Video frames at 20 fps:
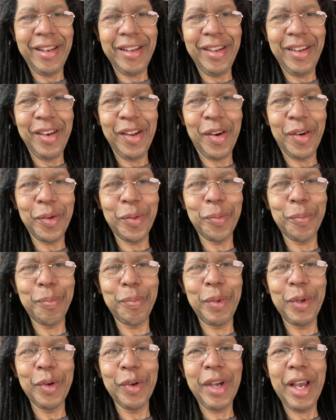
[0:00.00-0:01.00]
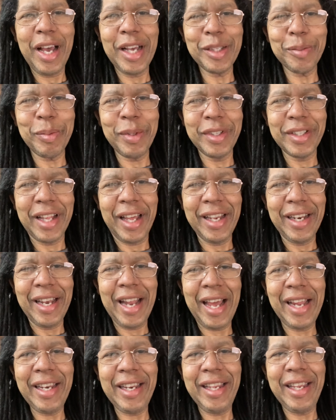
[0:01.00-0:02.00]
you know Bill Cosby is like
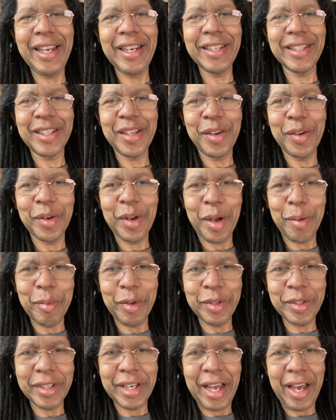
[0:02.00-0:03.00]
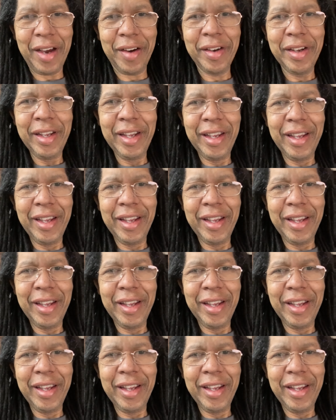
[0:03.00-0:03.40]
90 years old almost now